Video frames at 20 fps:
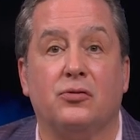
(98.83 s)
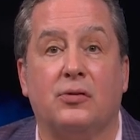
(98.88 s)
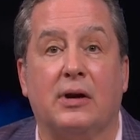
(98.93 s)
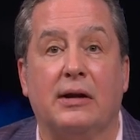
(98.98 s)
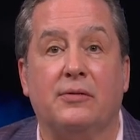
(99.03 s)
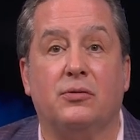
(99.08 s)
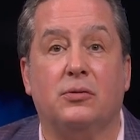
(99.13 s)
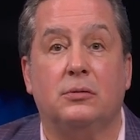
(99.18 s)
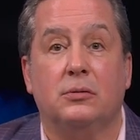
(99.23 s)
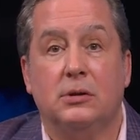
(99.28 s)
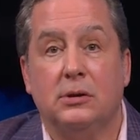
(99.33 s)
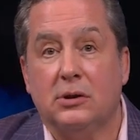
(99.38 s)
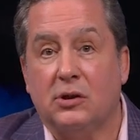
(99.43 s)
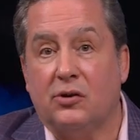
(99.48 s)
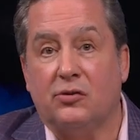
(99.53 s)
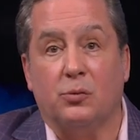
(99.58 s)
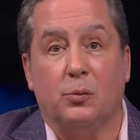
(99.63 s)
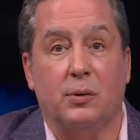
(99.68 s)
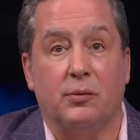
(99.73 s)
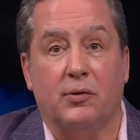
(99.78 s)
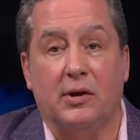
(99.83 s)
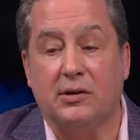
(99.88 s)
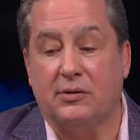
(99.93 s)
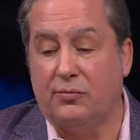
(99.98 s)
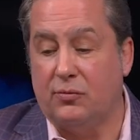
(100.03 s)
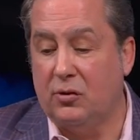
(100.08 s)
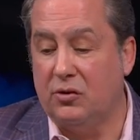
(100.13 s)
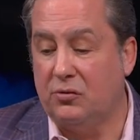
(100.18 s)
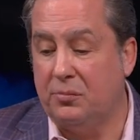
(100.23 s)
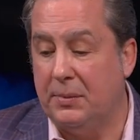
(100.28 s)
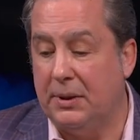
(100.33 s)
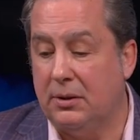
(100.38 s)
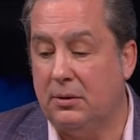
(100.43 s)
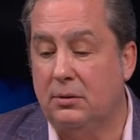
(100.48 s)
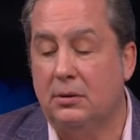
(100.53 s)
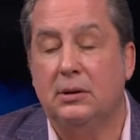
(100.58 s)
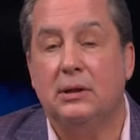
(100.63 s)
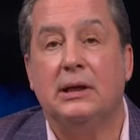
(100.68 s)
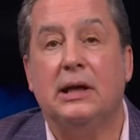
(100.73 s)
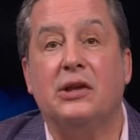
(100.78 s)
travel because it went right to voicemail.